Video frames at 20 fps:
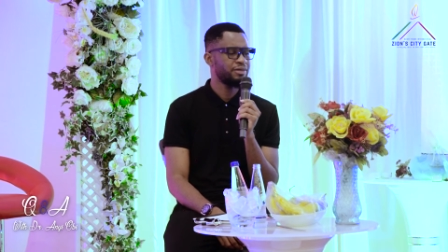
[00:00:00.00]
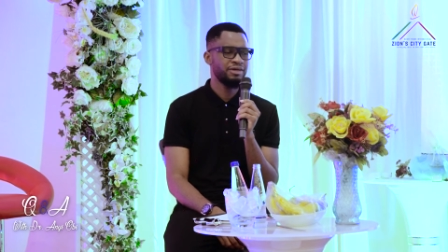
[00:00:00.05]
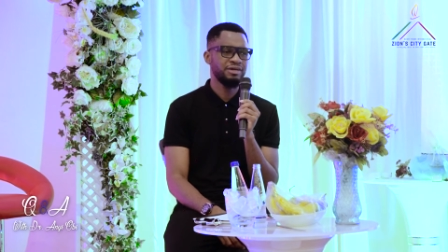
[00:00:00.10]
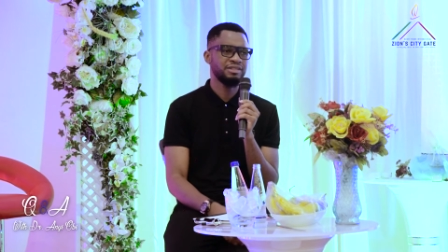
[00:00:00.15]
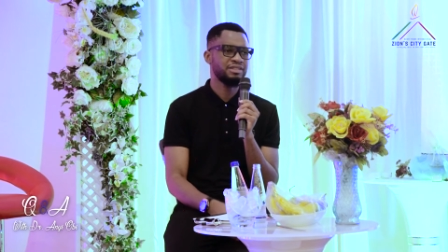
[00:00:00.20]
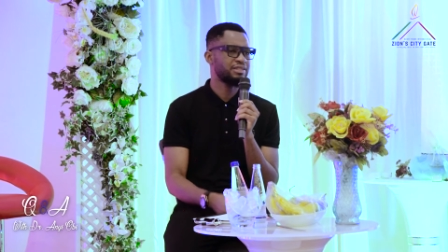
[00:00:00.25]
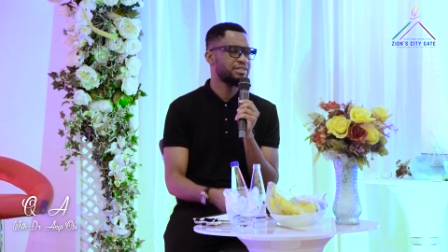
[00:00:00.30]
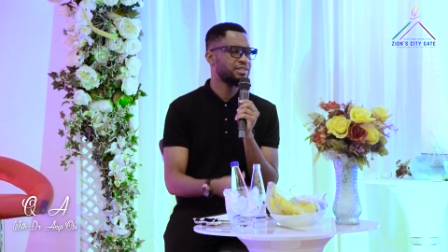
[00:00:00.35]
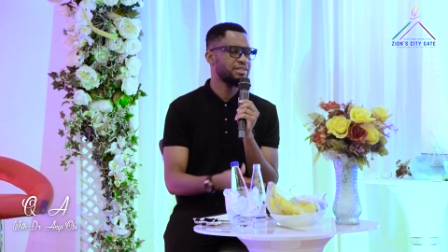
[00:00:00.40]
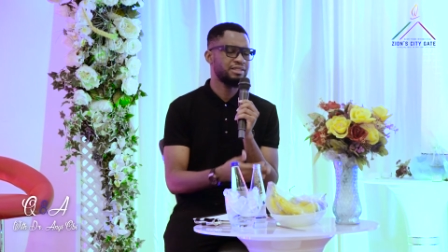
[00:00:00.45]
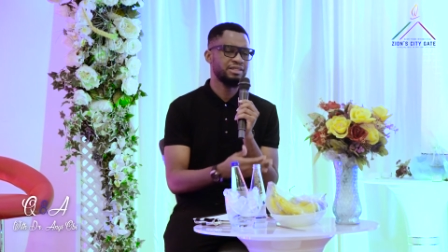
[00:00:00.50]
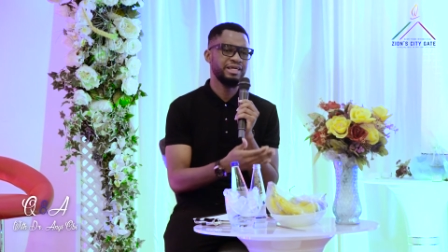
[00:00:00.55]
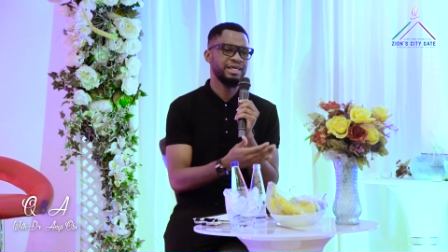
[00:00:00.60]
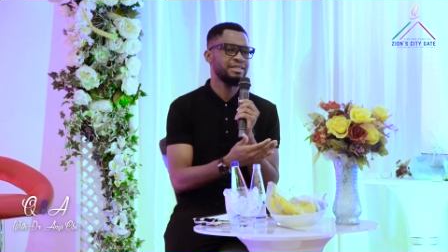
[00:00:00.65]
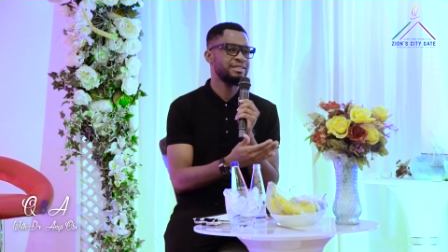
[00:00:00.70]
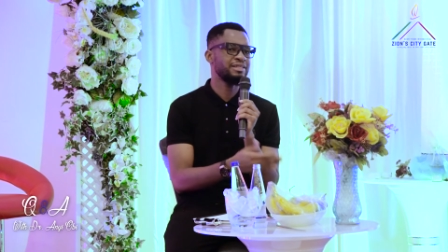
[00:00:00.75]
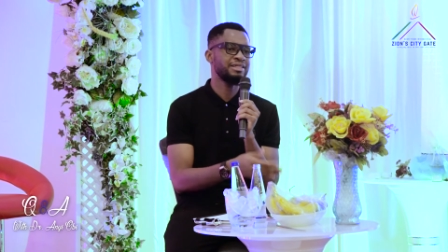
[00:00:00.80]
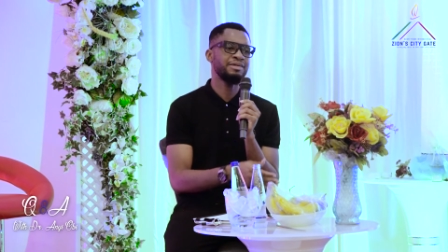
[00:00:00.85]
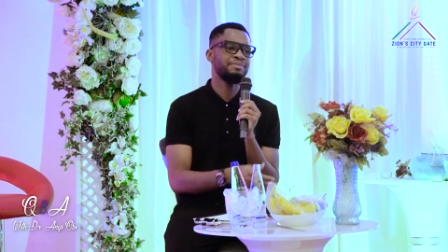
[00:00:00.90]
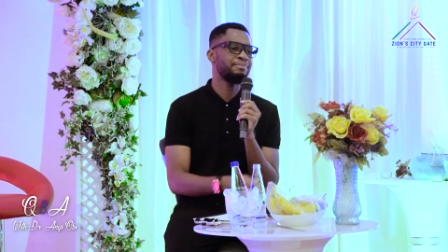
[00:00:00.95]
Not
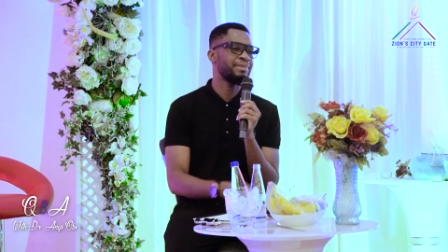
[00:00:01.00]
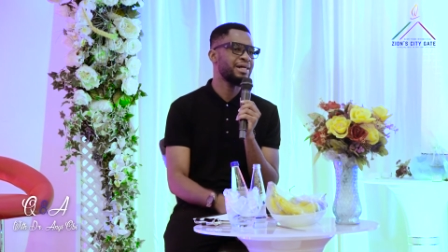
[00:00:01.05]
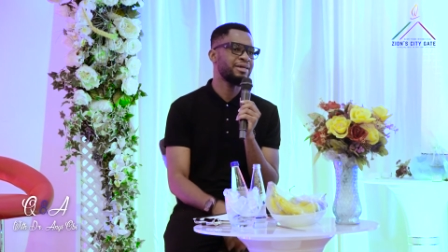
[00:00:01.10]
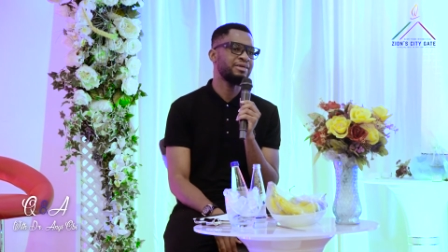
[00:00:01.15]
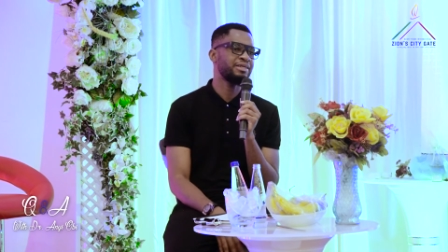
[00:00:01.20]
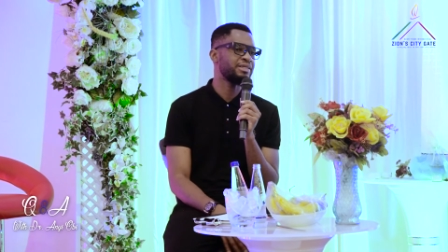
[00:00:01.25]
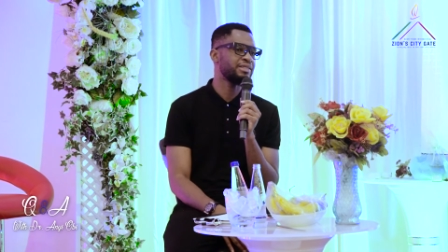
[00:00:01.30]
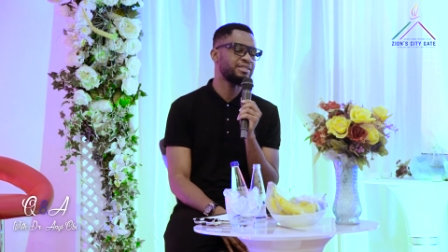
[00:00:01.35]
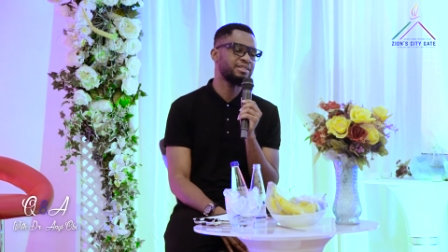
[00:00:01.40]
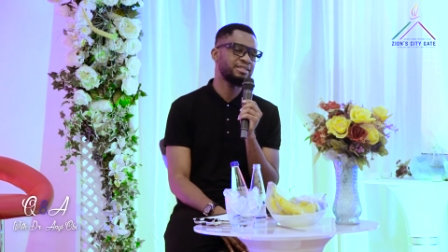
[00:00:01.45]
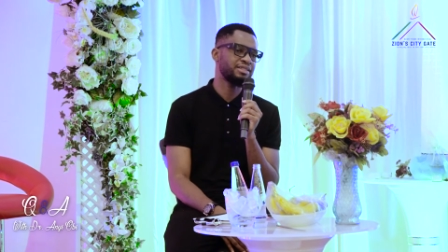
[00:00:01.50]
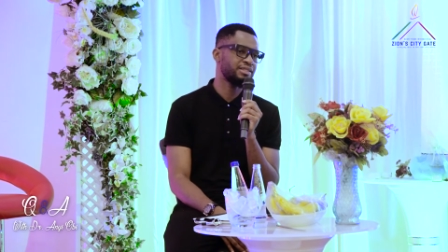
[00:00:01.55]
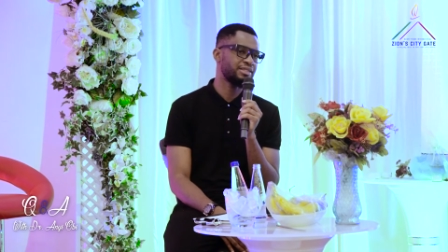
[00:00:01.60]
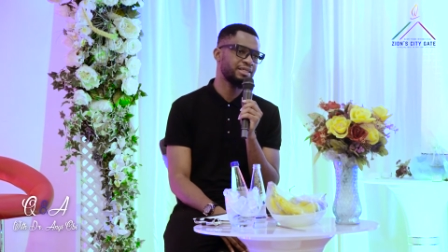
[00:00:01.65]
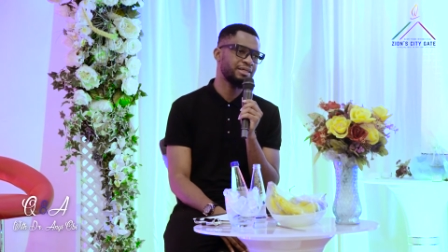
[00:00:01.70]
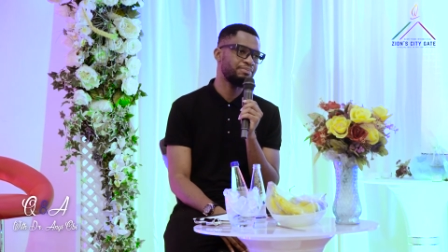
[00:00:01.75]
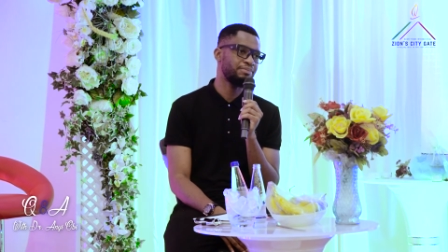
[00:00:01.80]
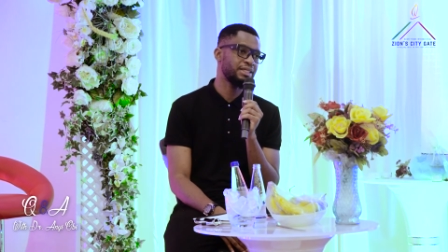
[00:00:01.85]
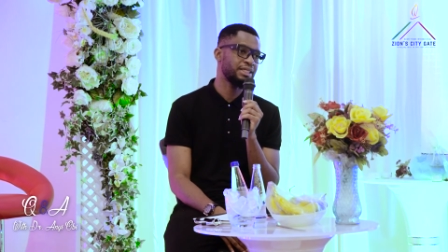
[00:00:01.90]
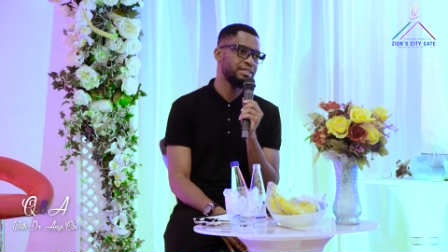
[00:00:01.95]
Cain didn't marry his
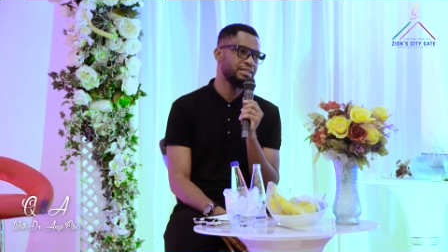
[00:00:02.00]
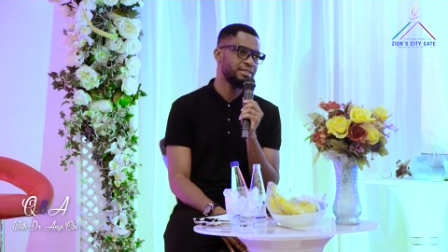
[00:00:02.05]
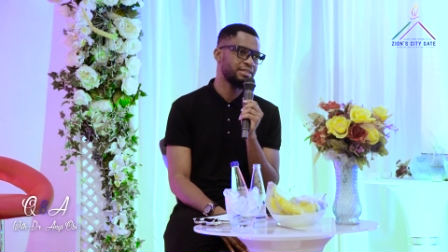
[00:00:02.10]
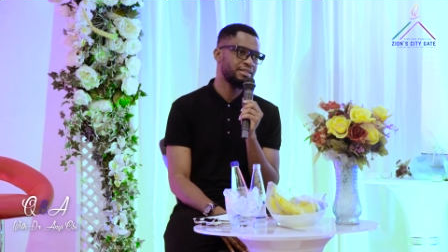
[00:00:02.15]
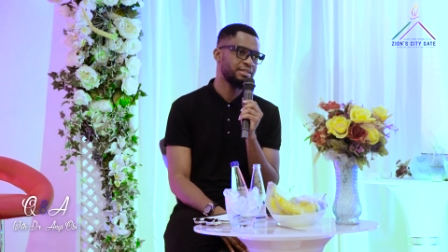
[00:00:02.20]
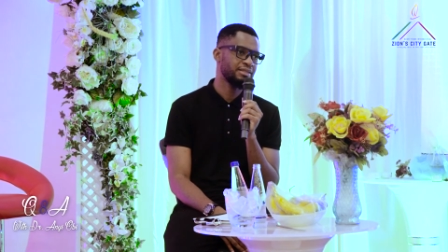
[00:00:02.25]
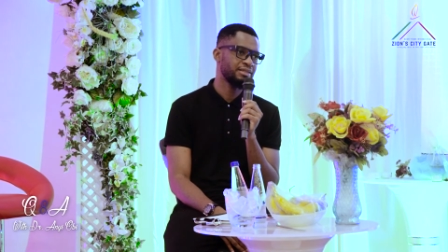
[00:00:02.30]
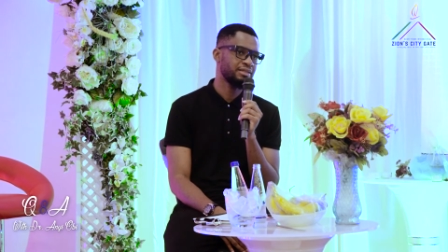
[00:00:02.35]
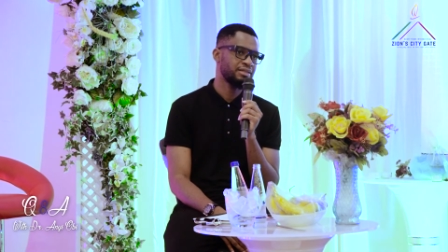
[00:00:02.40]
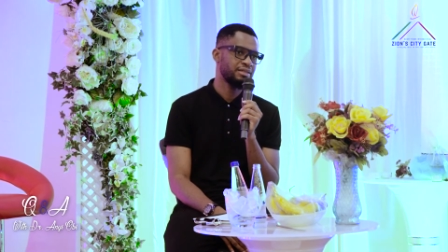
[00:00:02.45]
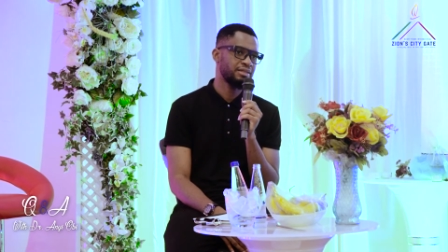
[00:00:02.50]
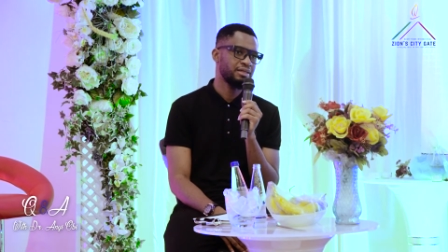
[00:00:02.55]
sister, please.